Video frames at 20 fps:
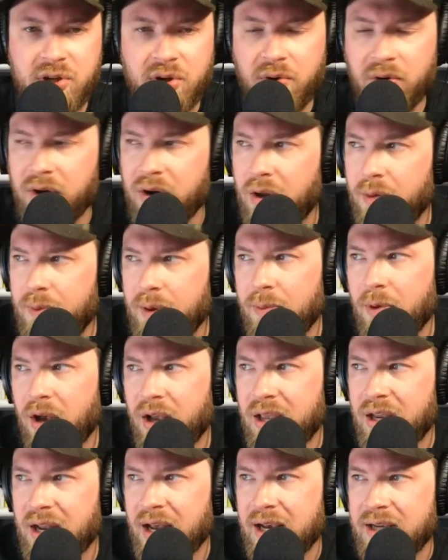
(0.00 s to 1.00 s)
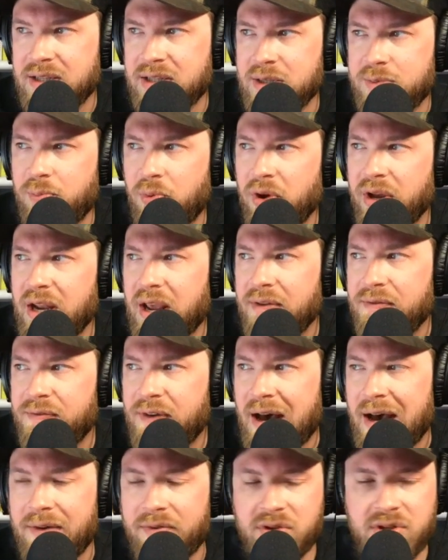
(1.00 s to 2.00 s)
according to B-Ball Index, is
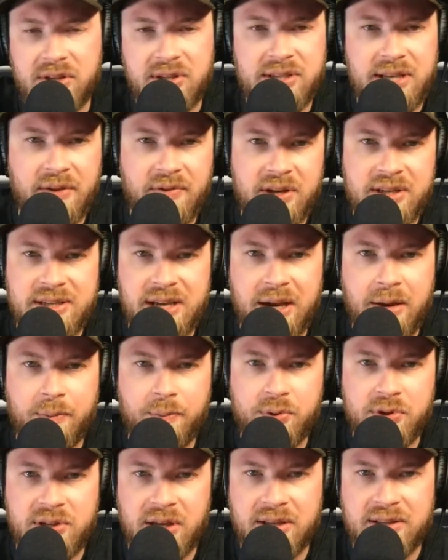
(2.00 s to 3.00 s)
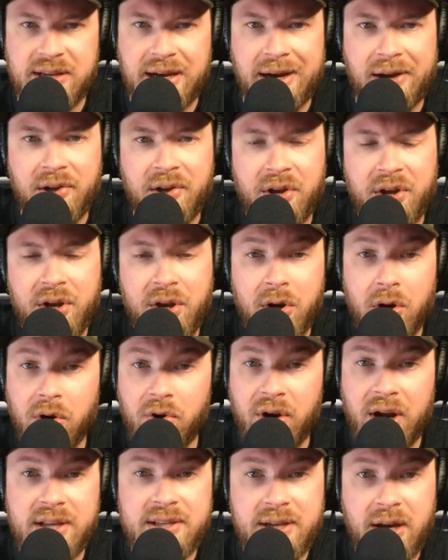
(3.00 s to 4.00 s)
0.85, which is 72nd percentile, or
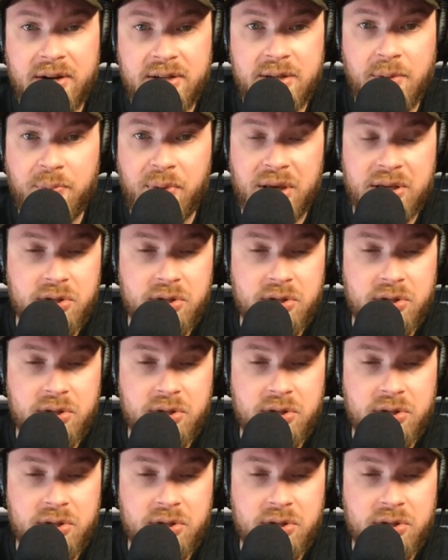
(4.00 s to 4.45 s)
grades out as a B.